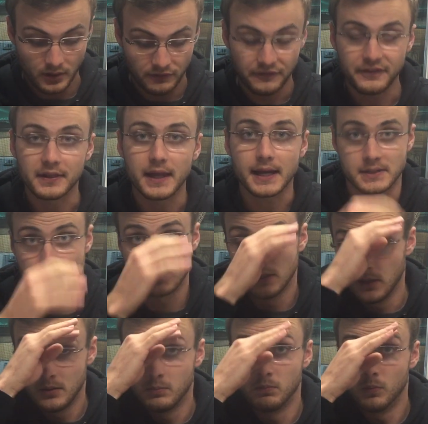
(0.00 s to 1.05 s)
flex
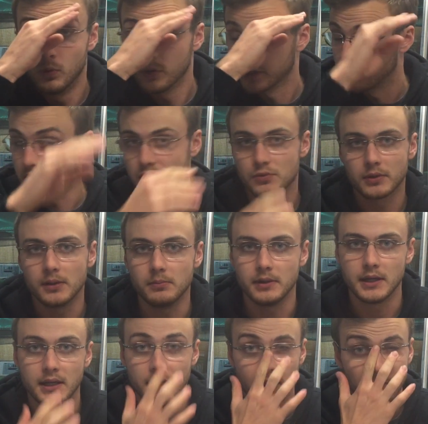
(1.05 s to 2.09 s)
more
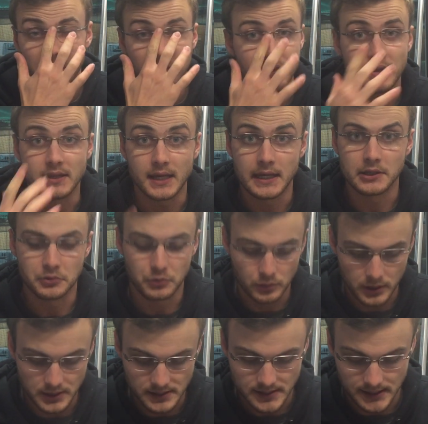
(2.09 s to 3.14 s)
extremely than the inner
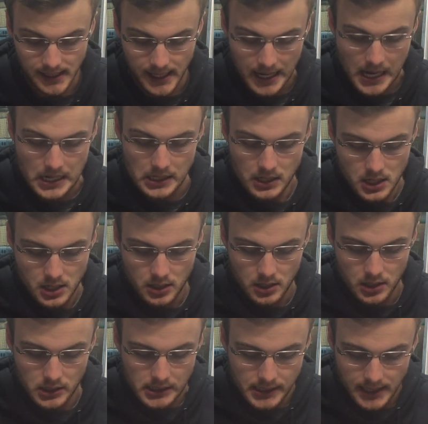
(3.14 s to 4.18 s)
ones, and
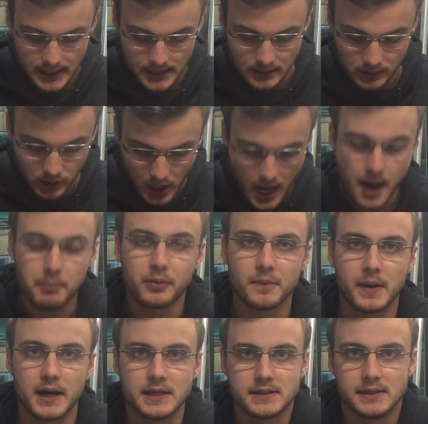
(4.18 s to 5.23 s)
can
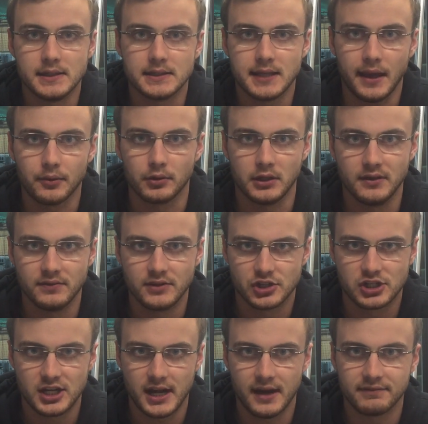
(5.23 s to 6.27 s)
compromise the integrity of the
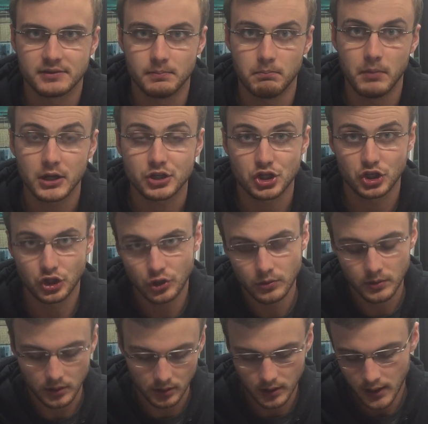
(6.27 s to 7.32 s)
shaft much
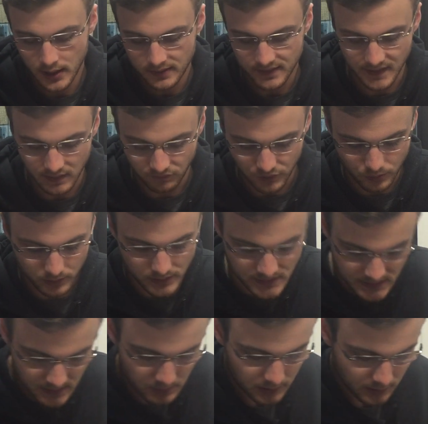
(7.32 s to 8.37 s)
sooner than if you were
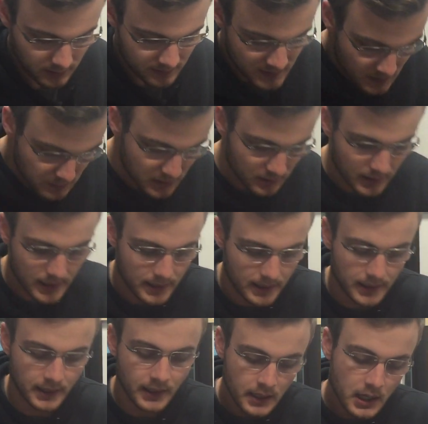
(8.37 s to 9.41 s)

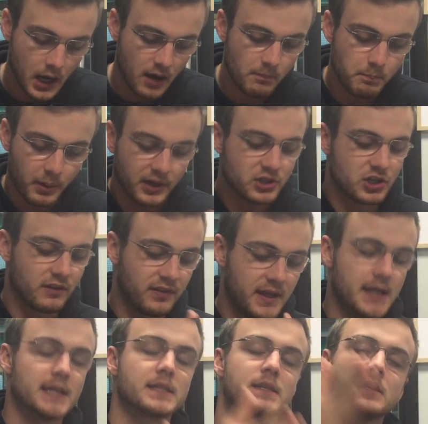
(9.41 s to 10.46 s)
simulating a bunch of
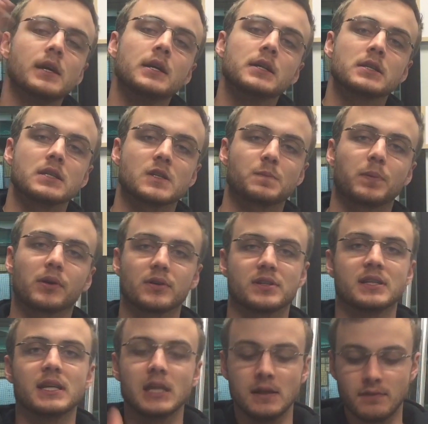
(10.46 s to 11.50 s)
hits
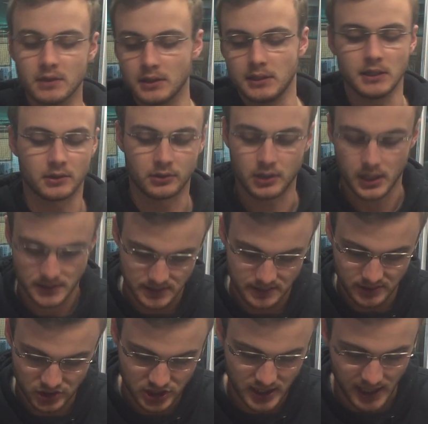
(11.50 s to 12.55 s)
dispersed evenly across
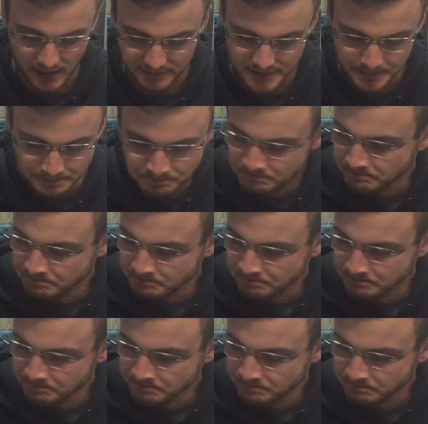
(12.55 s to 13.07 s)
the shaft.